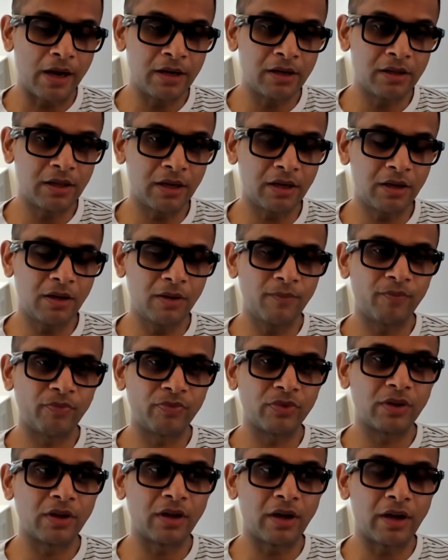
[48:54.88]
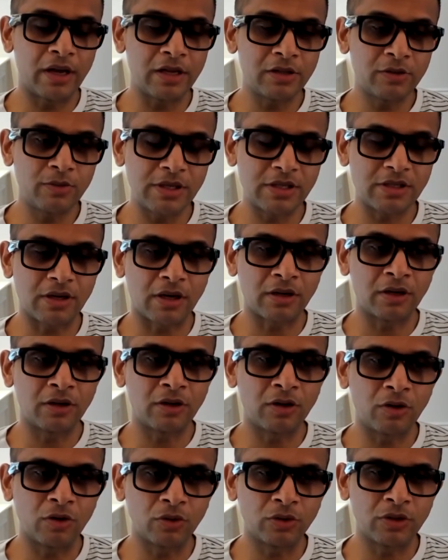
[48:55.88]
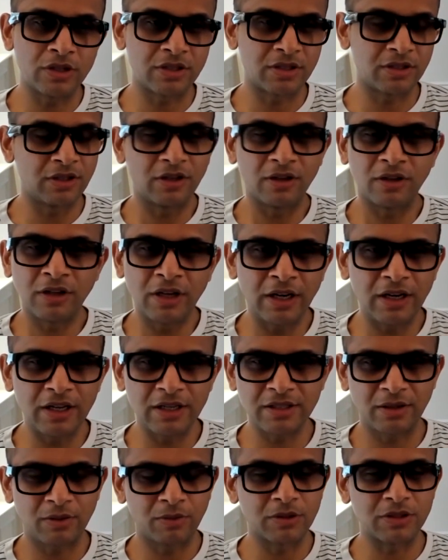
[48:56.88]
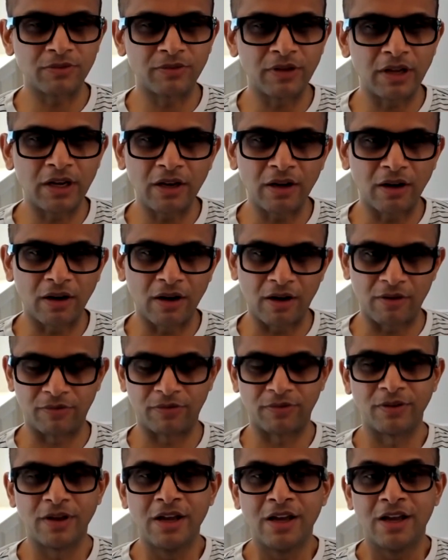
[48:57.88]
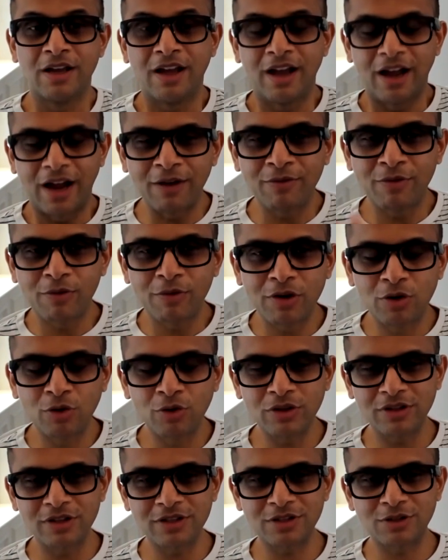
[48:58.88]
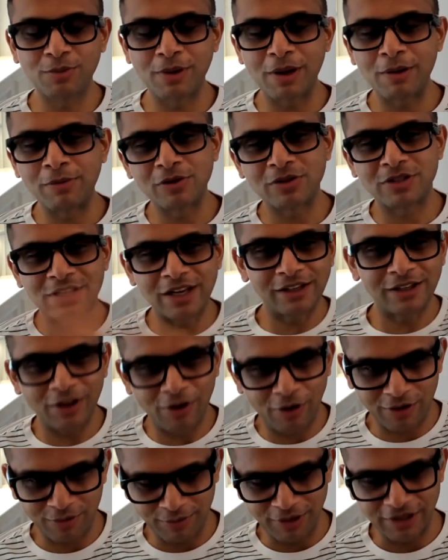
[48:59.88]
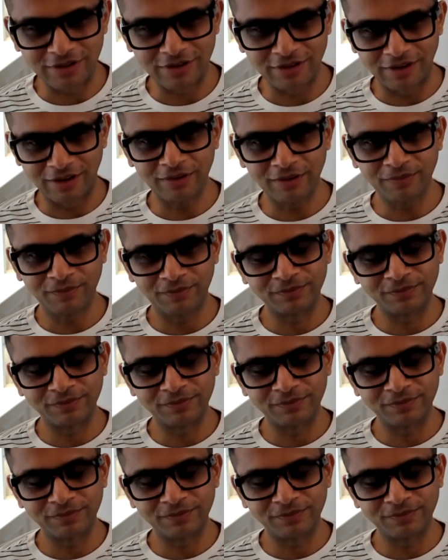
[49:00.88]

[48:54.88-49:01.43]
And then as we started to do this, in the early days, it was very rough. And we were doing this to be able to sell the automation.